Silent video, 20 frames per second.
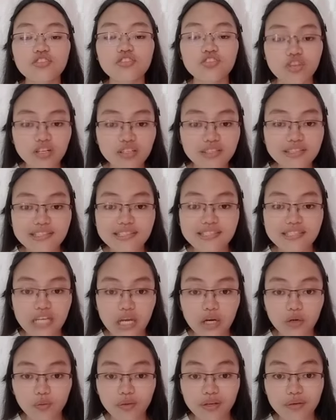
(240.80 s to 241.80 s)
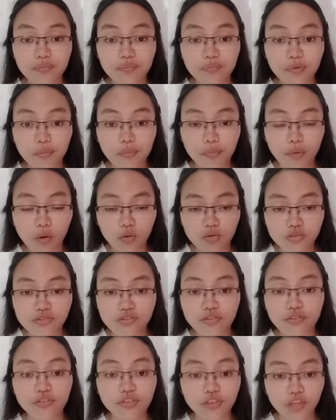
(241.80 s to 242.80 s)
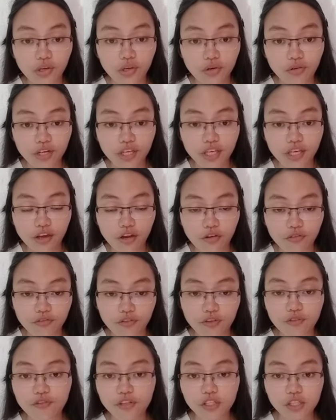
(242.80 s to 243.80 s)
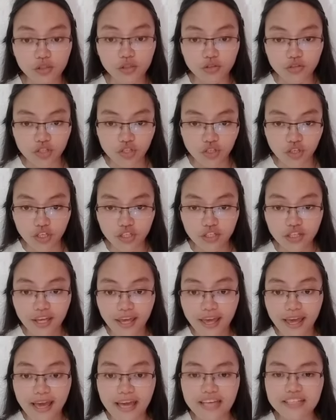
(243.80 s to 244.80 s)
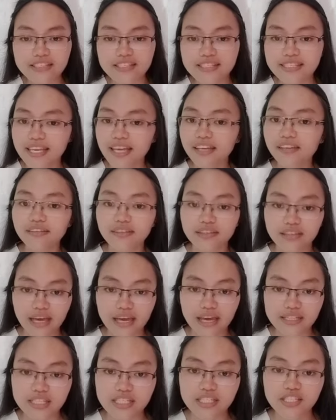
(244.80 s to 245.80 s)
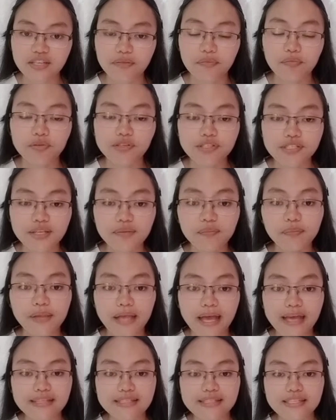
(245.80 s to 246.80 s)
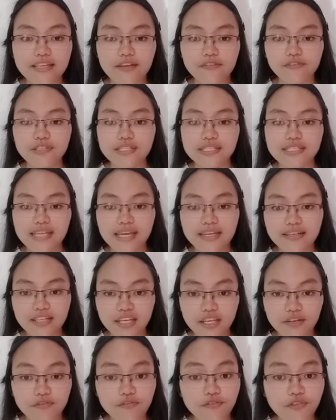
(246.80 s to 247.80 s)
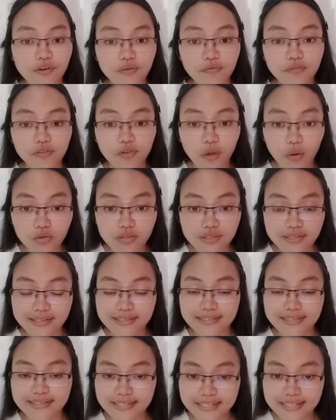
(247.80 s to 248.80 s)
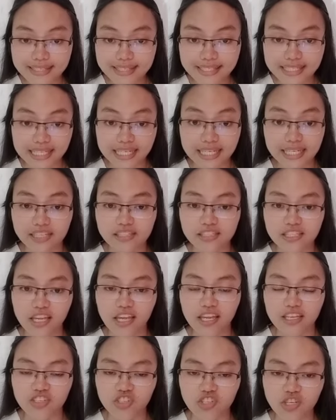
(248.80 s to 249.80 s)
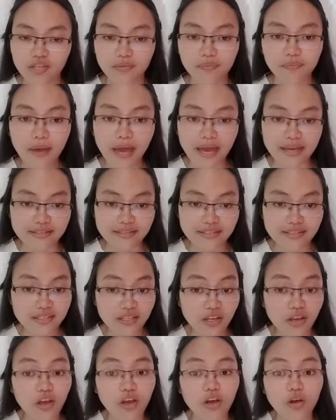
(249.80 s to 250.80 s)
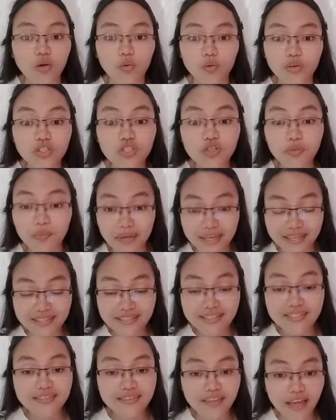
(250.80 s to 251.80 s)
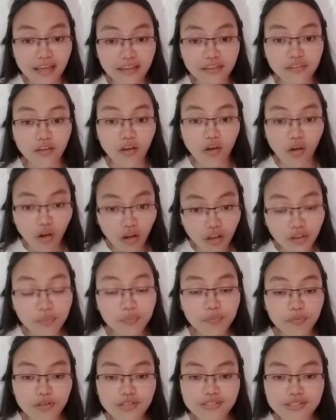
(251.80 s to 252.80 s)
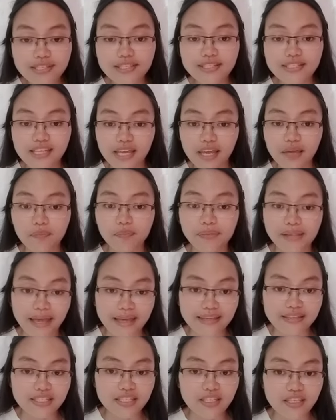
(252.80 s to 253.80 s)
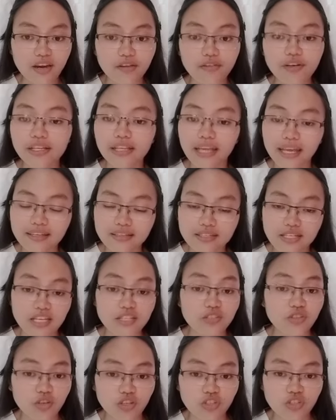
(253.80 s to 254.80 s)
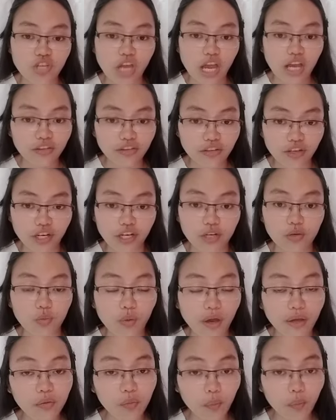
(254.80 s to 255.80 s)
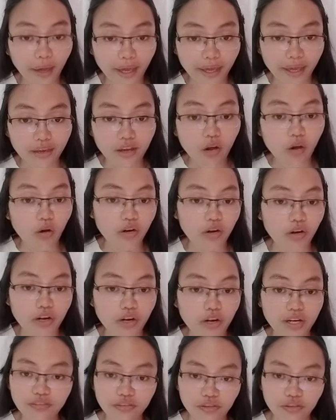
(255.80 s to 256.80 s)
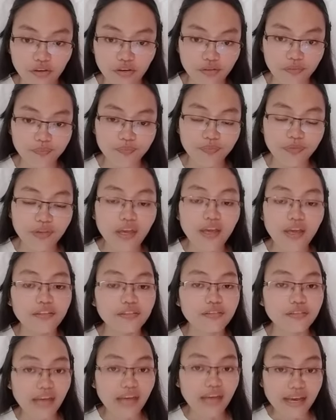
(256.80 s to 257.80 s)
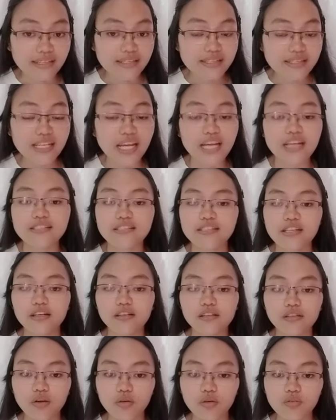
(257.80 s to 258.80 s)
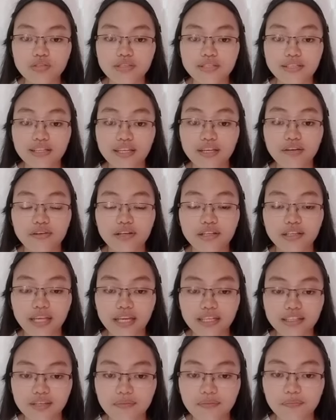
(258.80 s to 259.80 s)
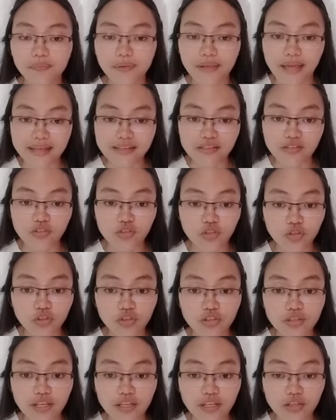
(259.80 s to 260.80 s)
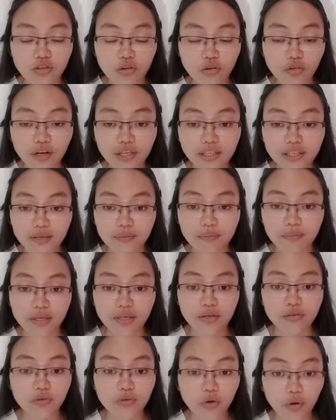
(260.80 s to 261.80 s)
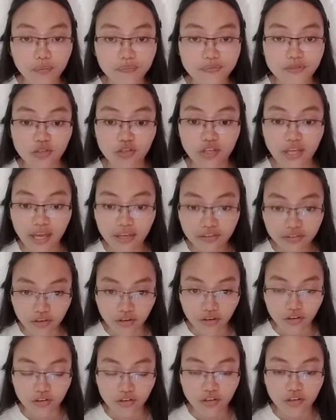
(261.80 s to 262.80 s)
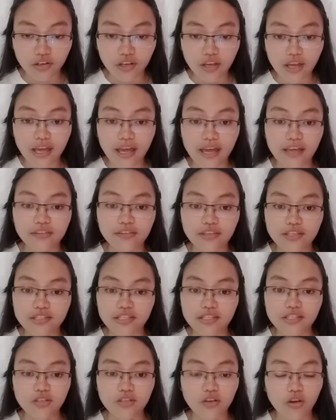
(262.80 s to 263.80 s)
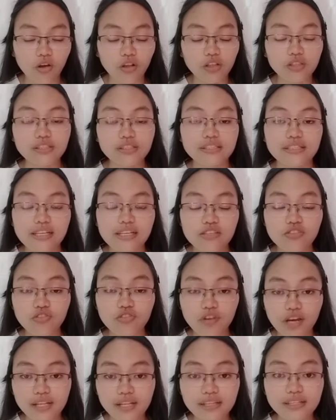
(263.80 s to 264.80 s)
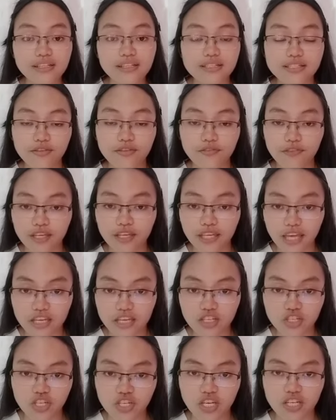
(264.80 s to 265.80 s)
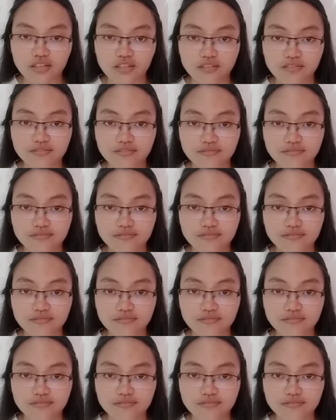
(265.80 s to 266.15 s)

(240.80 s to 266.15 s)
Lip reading: Charles Darwin proposed theory of evolution and said that the present plants have descended from those existing in the ancient past, which means that all present-day plants are related to each other in one way or another. Thus, the closely related plants should naturally be grouped together, and this is called natural classification.